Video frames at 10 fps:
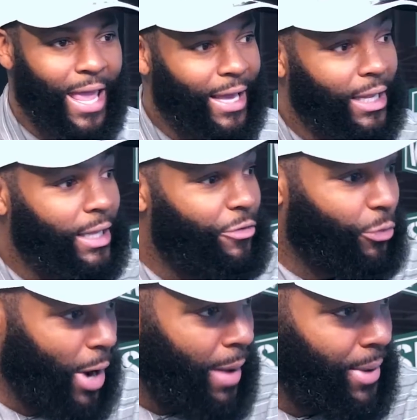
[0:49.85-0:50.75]
Khalif
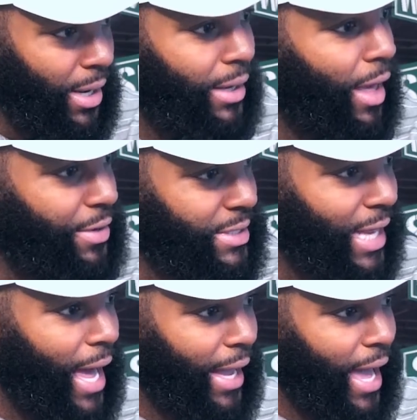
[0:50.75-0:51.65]
Raymond, another
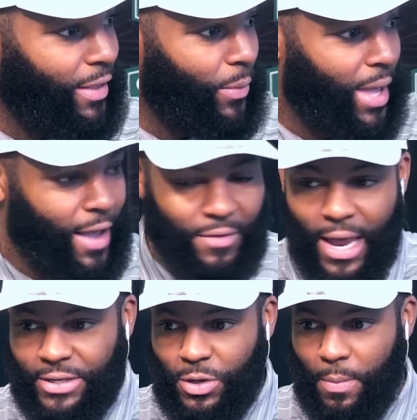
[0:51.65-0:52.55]
slot guy that we had
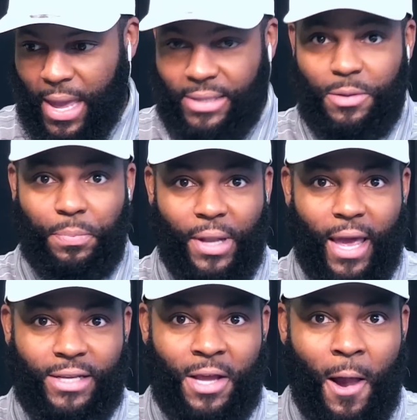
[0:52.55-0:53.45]
last year, made some
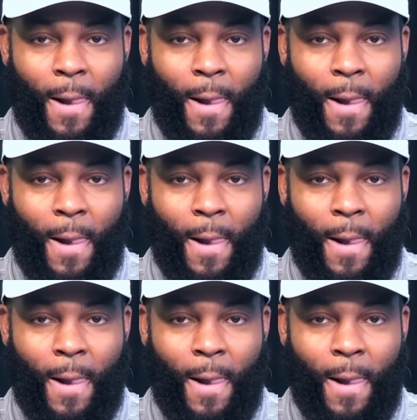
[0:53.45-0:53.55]
plays.